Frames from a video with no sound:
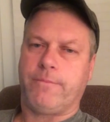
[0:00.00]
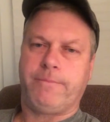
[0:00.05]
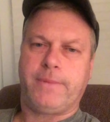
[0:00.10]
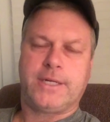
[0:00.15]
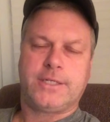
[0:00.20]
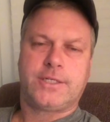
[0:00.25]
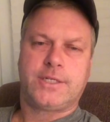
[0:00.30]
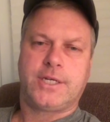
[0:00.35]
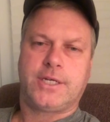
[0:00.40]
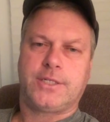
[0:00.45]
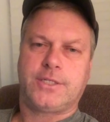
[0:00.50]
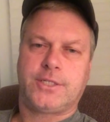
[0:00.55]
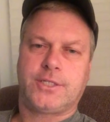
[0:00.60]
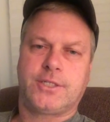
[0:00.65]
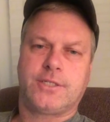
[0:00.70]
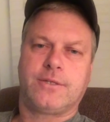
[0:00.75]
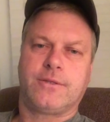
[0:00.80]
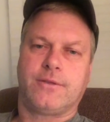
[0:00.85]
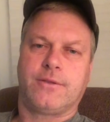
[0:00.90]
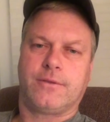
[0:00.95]

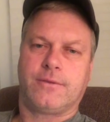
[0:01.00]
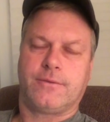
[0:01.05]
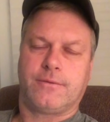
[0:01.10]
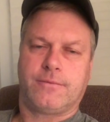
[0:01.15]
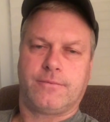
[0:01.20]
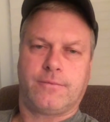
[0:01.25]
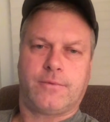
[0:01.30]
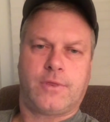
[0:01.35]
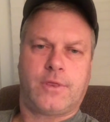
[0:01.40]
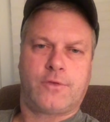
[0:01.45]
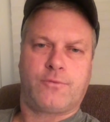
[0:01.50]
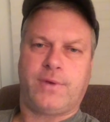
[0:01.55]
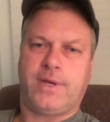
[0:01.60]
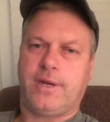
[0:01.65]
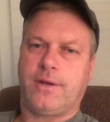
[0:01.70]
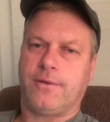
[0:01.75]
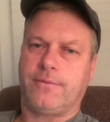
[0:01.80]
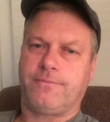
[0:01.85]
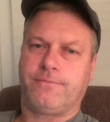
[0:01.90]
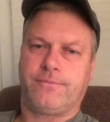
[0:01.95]
business 3
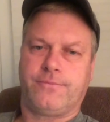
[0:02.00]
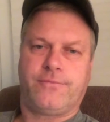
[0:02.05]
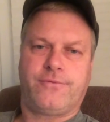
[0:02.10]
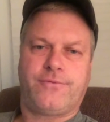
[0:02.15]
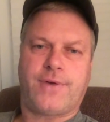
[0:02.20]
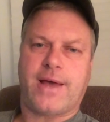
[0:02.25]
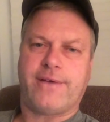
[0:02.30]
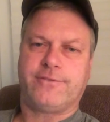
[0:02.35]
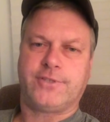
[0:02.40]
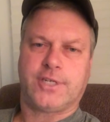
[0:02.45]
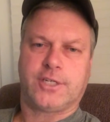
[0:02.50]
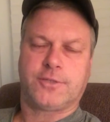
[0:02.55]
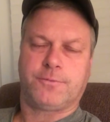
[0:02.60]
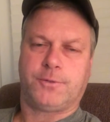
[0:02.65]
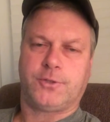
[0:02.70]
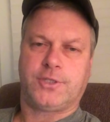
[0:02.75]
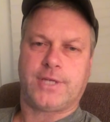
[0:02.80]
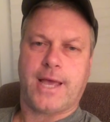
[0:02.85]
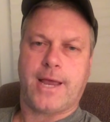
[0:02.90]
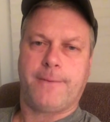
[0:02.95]
to 5,
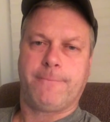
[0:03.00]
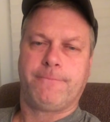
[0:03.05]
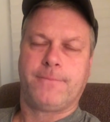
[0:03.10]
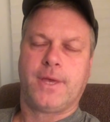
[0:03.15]
6%.